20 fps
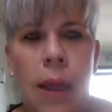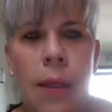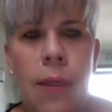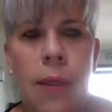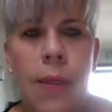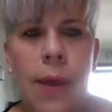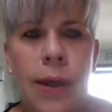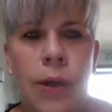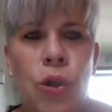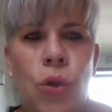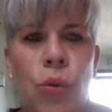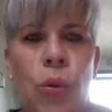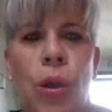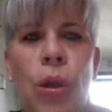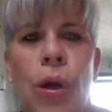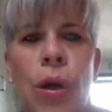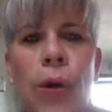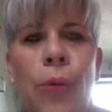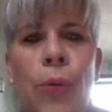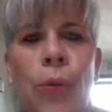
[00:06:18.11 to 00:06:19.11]
They do a
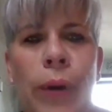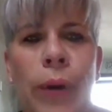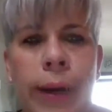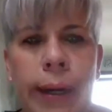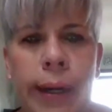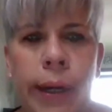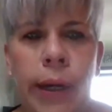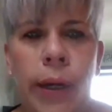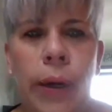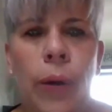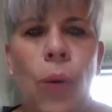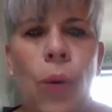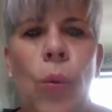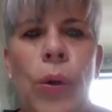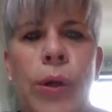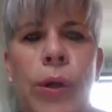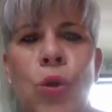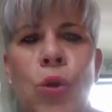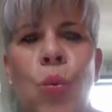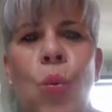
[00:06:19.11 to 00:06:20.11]
lot of radio,
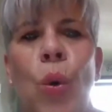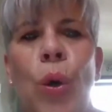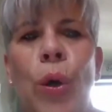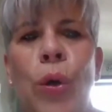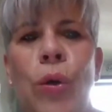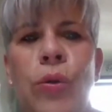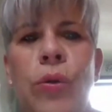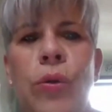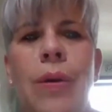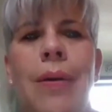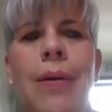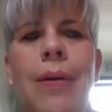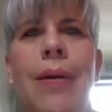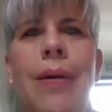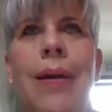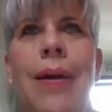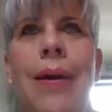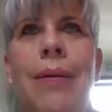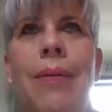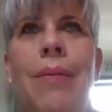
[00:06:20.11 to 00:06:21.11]
which works
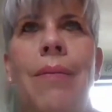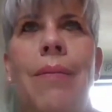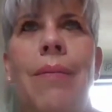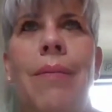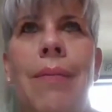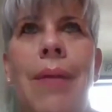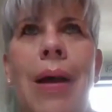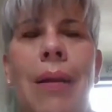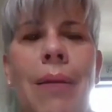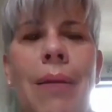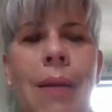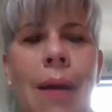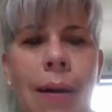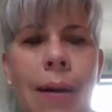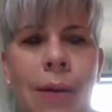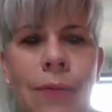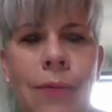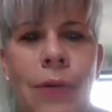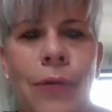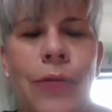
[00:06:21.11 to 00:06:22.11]
in a lot
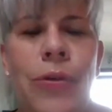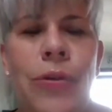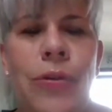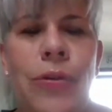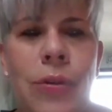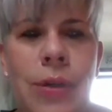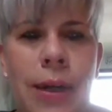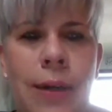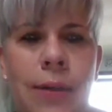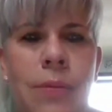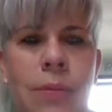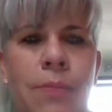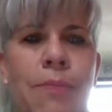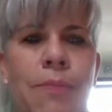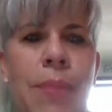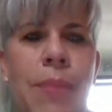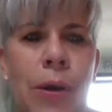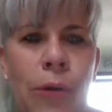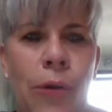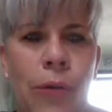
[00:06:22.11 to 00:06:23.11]
of different states
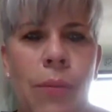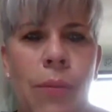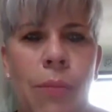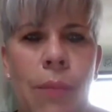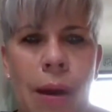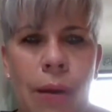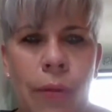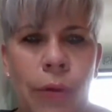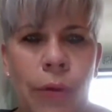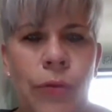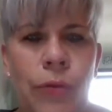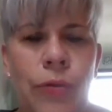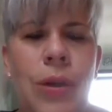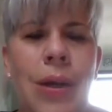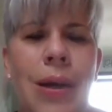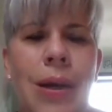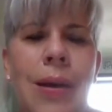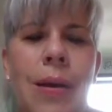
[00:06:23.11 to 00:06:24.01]
better than others.